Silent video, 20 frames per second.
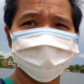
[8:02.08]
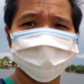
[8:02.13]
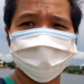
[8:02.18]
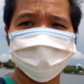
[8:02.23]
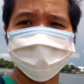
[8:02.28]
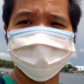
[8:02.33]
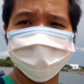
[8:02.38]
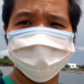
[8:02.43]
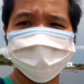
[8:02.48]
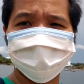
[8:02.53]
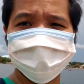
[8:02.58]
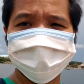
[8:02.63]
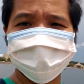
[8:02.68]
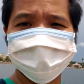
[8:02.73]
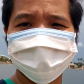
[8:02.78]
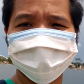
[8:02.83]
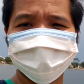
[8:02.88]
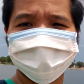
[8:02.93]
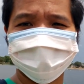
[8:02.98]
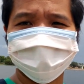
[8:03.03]
There's like no one
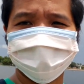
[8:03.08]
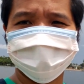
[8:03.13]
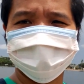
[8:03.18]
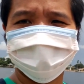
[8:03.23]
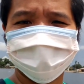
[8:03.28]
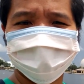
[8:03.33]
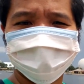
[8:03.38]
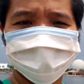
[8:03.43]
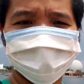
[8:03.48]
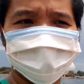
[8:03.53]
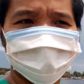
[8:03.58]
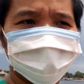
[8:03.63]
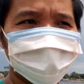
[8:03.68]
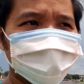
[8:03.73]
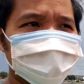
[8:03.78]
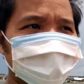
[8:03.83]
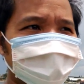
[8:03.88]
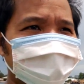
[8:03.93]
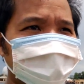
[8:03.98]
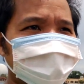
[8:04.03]
here.
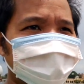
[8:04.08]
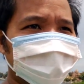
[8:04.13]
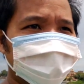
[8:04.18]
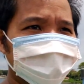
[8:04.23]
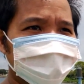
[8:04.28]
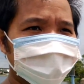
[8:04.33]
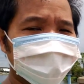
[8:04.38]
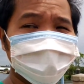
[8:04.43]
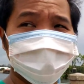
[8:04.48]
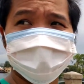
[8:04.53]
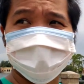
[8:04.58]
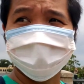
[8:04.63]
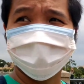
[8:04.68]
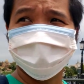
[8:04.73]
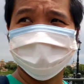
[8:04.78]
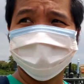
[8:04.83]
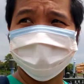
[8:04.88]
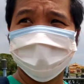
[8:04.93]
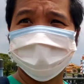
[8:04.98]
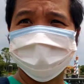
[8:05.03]
And I
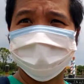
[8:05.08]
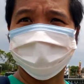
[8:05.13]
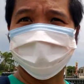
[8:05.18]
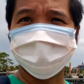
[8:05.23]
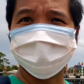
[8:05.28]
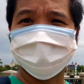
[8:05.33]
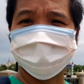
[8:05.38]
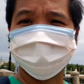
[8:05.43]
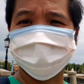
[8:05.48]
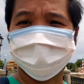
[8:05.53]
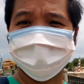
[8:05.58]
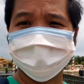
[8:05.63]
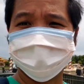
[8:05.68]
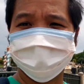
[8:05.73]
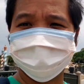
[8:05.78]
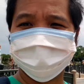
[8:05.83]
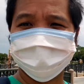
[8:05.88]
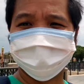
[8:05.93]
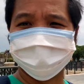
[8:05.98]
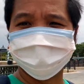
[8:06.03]
don't see how people would
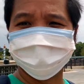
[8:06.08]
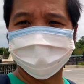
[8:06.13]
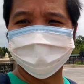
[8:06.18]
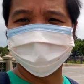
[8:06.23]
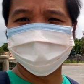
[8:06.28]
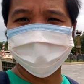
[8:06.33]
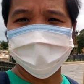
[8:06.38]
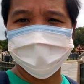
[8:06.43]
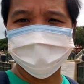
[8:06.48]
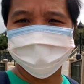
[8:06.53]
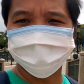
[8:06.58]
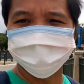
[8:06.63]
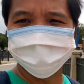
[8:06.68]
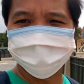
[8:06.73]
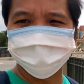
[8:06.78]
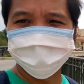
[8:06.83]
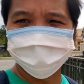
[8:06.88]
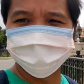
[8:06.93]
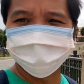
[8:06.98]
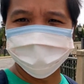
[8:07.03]
complain about a lack
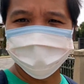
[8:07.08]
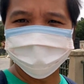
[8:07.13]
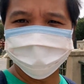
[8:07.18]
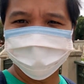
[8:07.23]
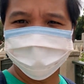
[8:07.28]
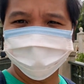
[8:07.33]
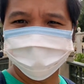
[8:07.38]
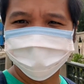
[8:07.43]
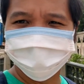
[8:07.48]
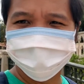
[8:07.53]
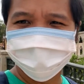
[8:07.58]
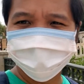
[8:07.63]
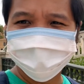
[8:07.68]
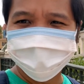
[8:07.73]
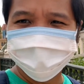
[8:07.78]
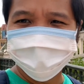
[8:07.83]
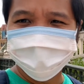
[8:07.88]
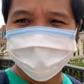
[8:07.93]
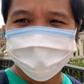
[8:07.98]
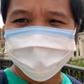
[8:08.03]
of people.
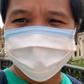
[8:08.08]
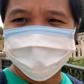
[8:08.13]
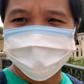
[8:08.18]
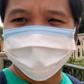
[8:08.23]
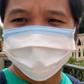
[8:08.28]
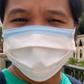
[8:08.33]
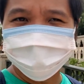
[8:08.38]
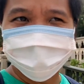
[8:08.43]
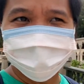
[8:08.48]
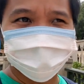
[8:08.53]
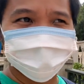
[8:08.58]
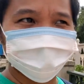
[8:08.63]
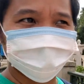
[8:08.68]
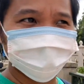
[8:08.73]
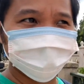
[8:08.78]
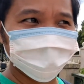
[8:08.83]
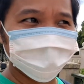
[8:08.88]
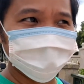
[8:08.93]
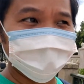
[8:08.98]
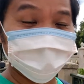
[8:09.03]
I mean,
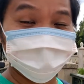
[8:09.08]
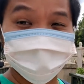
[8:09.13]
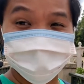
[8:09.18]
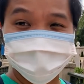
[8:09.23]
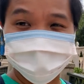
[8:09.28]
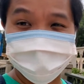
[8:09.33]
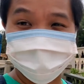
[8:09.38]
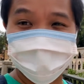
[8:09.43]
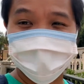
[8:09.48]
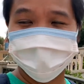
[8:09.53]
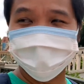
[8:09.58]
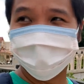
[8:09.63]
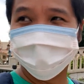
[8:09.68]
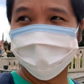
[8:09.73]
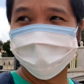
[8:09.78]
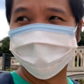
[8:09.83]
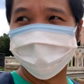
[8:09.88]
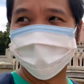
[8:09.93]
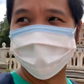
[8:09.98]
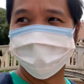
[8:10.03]
is your day really
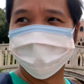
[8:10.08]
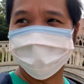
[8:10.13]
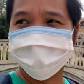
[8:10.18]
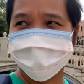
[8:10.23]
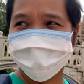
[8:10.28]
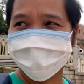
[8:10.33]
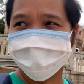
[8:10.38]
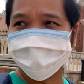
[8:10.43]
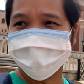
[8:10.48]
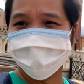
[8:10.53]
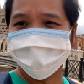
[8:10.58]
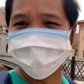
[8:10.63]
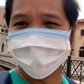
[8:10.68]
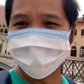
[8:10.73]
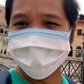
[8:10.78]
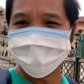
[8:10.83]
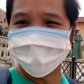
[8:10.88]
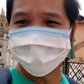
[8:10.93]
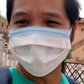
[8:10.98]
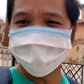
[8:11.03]
dependent on what
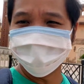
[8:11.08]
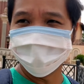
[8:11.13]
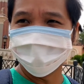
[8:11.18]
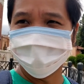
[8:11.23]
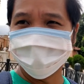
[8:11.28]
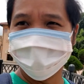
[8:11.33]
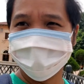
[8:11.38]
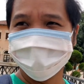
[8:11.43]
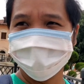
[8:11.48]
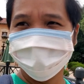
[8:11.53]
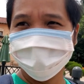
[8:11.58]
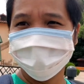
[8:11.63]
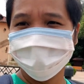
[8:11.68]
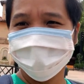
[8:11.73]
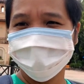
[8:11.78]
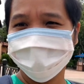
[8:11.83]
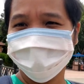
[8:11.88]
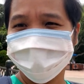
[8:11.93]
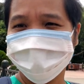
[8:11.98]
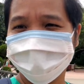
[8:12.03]
other people are doing here?
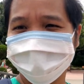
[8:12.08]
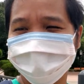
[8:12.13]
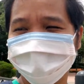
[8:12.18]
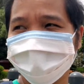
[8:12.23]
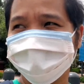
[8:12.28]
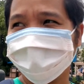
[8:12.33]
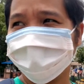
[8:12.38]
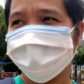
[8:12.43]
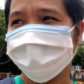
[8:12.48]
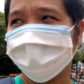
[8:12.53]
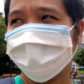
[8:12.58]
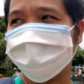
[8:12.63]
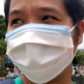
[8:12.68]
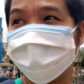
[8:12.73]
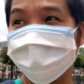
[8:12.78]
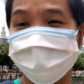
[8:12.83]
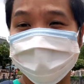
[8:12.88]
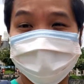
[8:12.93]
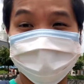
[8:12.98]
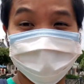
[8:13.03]
I
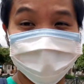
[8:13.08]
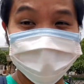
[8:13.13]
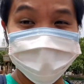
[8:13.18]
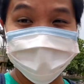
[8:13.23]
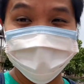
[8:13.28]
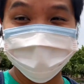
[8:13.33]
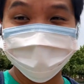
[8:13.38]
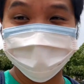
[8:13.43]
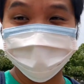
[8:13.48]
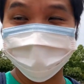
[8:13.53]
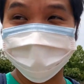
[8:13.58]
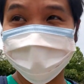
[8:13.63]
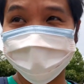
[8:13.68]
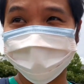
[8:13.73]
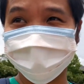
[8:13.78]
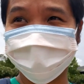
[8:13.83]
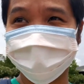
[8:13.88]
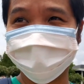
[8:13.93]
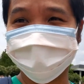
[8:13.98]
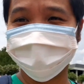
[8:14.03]
mean, do you actually need them
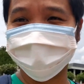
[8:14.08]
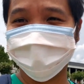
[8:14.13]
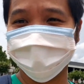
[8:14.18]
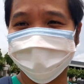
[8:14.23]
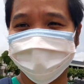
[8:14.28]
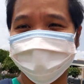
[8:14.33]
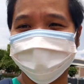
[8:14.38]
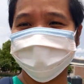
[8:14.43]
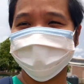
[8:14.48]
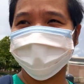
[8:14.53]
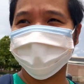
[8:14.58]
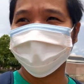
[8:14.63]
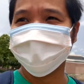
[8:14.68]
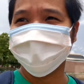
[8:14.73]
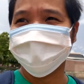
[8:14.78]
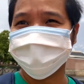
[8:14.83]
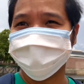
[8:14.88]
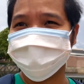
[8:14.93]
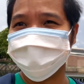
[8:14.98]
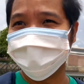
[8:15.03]
here to
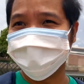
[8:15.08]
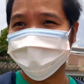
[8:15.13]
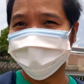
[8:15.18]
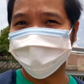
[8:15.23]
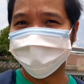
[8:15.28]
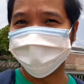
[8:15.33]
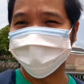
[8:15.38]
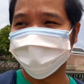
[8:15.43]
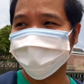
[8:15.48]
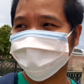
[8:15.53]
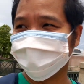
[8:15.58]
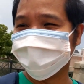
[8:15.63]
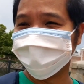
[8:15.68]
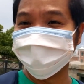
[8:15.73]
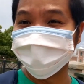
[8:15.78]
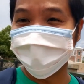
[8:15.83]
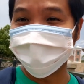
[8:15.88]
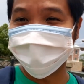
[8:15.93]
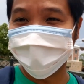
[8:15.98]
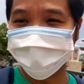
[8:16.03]
make your
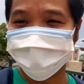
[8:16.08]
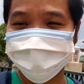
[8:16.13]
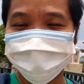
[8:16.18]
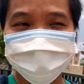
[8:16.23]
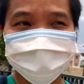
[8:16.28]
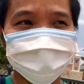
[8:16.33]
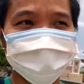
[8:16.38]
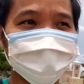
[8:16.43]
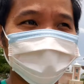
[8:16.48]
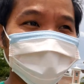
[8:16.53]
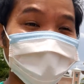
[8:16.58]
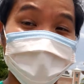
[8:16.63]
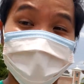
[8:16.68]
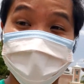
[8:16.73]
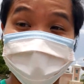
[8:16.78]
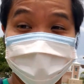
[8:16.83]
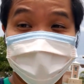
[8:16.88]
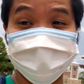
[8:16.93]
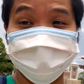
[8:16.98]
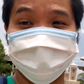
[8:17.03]
day better?
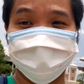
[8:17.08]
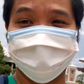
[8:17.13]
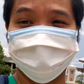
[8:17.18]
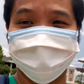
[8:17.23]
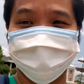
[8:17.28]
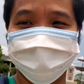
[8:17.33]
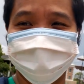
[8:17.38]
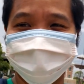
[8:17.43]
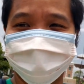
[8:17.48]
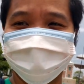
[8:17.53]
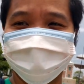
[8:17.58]
I don't.